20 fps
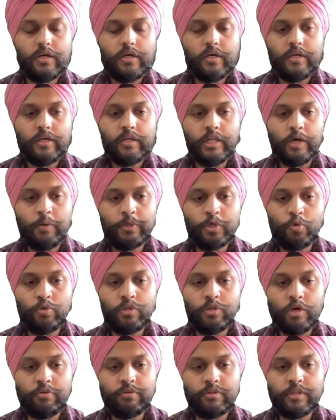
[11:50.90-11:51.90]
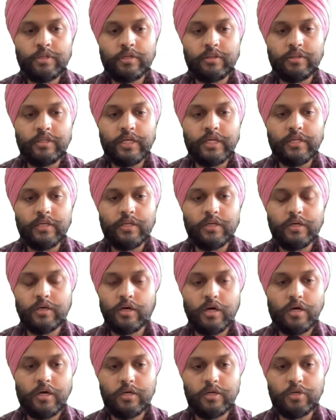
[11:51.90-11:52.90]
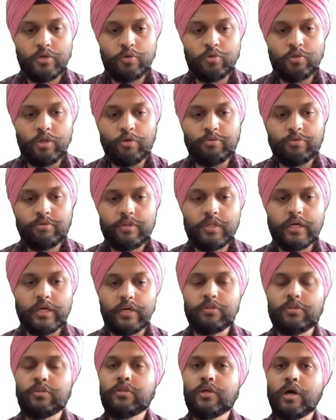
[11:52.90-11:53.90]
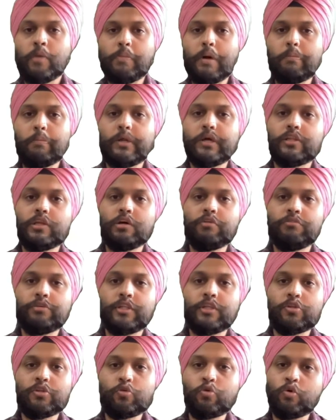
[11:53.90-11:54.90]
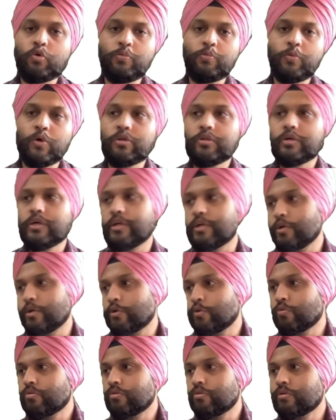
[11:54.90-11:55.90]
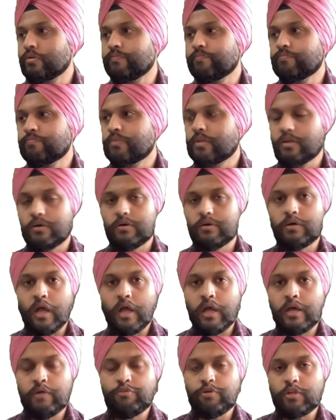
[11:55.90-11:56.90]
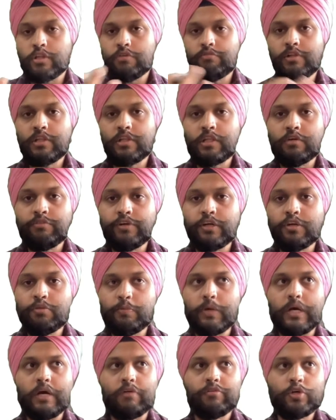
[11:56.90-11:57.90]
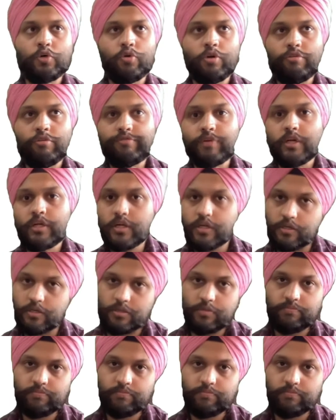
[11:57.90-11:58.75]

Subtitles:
Now in 2006, a public services code was introduced. For civil servants, we have a code of conduct.